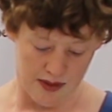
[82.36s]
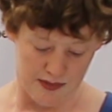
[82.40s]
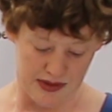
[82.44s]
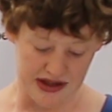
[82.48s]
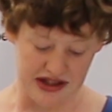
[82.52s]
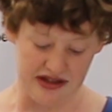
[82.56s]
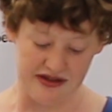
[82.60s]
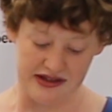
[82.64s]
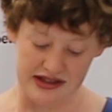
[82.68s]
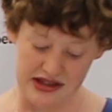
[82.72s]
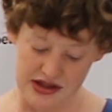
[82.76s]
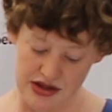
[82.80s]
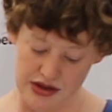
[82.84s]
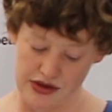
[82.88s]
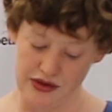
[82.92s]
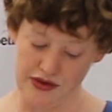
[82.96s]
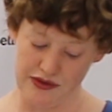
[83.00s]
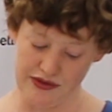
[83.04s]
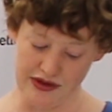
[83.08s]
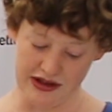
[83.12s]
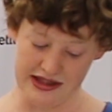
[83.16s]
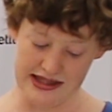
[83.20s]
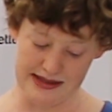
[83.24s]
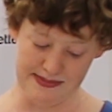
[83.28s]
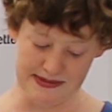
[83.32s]
But there are two
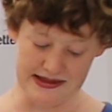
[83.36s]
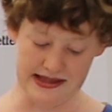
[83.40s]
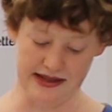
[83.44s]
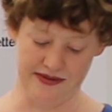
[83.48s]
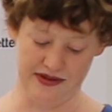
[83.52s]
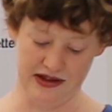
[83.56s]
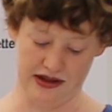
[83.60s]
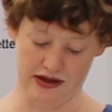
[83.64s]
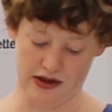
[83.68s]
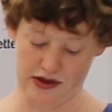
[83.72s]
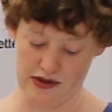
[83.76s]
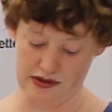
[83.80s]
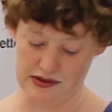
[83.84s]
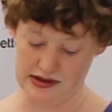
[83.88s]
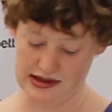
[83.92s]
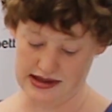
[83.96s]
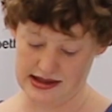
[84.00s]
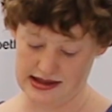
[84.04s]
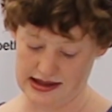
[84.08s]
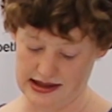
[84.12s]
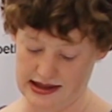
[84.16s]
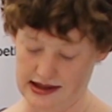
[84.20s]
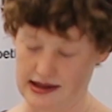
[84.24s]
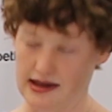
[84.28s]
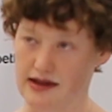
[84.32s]
very specific
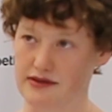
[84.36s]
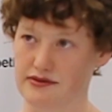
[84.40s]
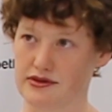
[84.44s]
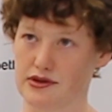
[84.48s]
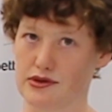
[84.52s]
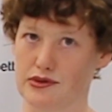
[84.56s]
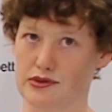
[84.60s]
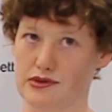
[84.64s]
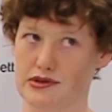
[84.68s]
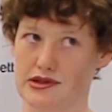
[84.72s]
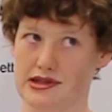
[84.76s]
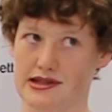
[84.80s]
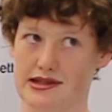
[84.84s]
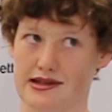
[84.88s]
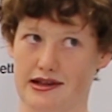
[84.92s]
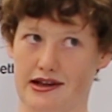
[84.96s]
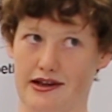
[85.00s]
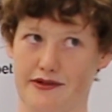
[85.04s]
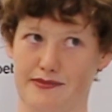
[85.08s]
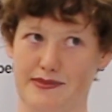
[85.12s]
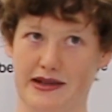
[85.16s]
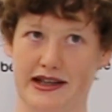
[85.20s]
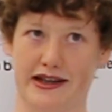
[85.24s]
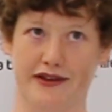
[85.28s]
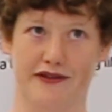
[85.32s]
goals in our rules that
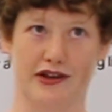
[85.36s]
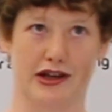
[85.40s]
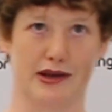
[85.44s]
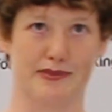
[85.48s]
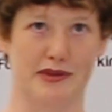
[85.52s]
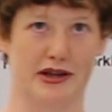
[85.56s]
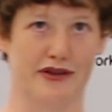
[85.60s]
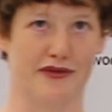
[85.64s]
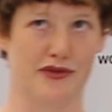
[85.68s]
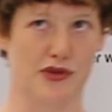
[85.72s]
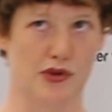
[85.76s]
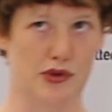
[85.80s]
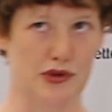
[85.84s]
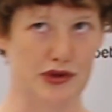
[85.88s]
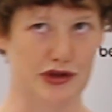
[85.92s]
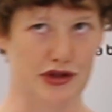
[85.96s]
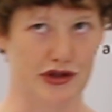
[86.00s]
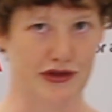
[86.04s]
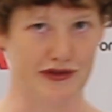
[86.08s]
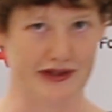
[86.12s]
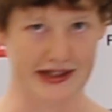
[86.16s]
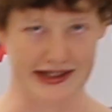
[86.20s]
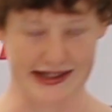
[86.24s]
I've been giving a bit of thought to